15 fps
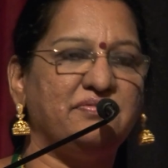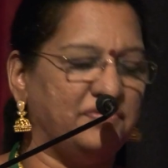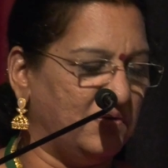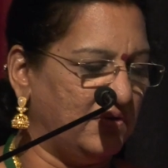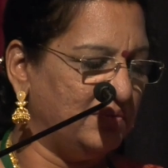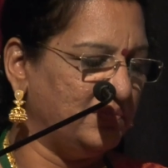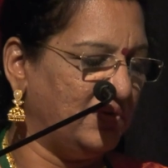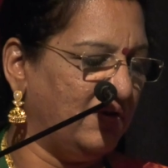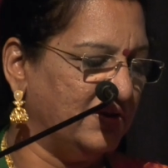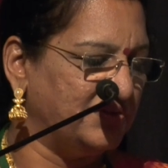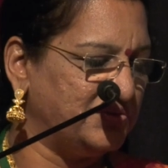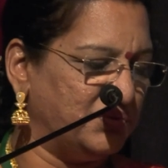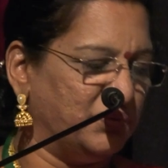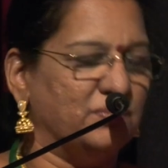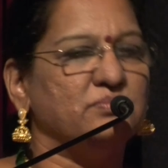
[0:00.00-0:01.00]
form all
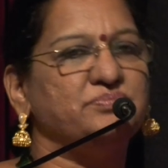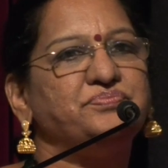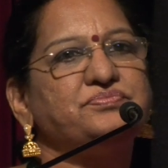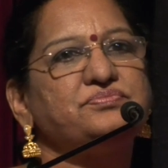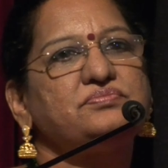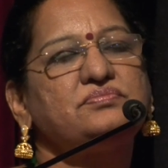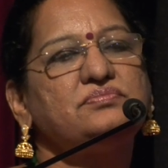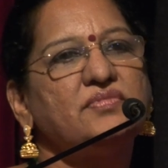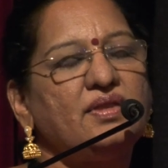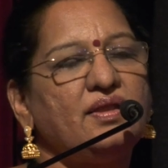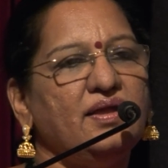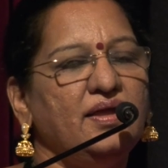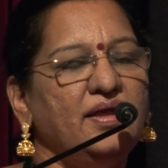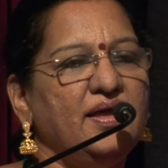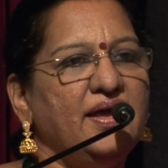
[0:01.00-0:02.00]
through.
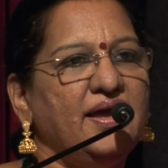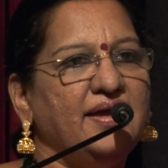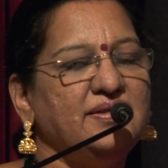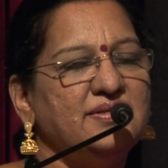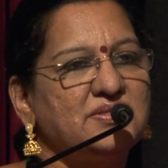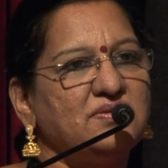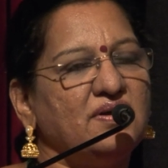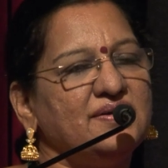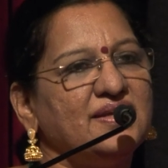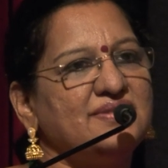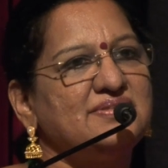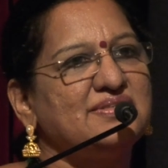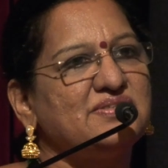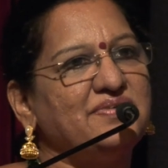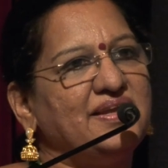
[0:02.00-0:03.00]
In this
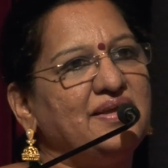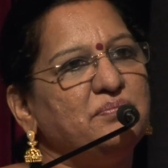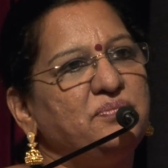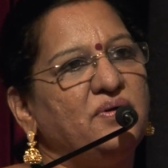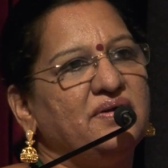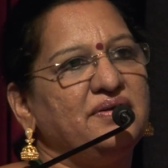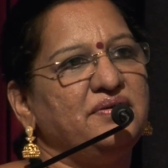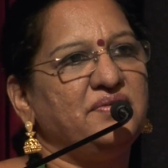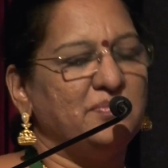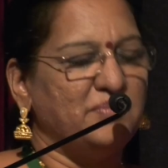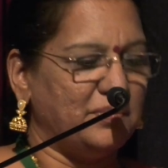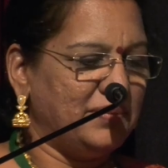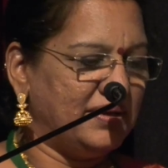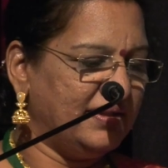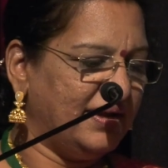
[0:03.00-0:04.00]
context, it's very important to
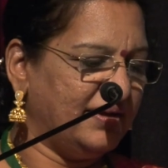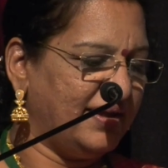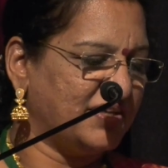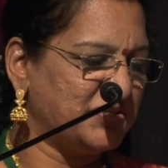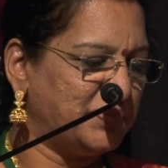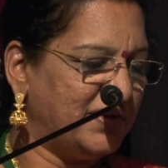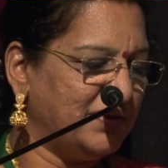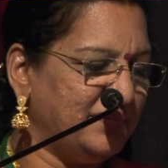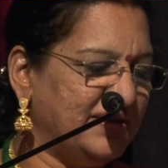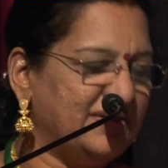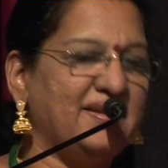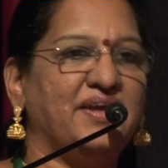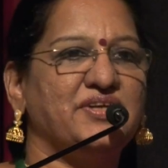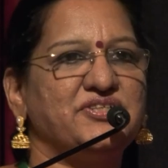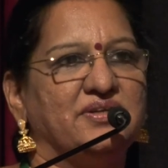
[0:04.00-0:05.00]
remember that
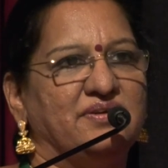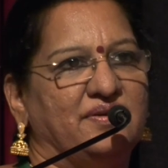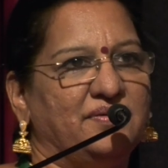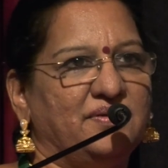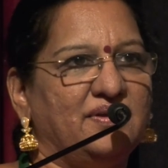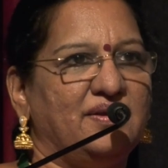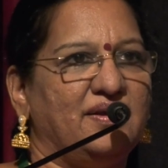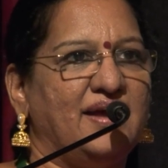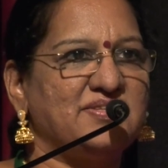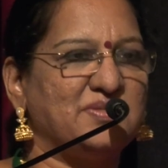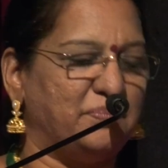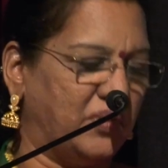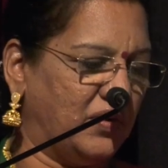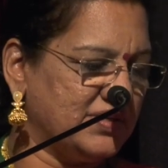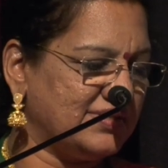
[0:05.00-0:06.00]
experimentation as
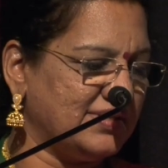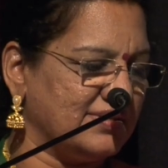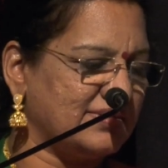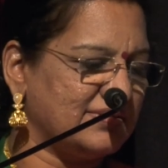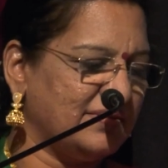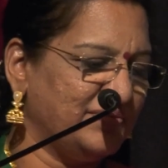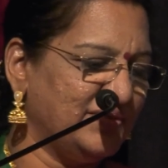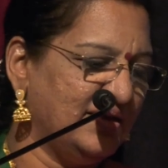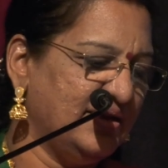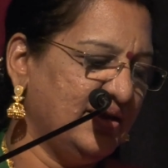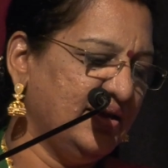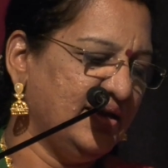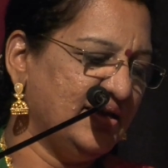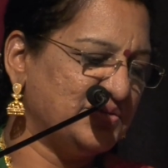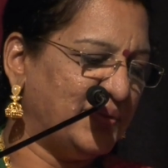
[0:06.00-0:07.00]
a process
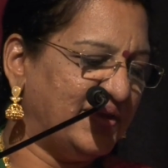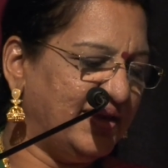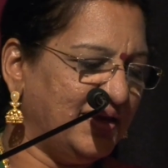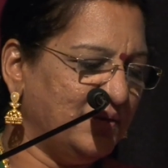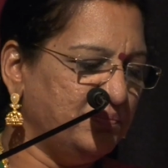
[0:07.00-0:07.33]
is very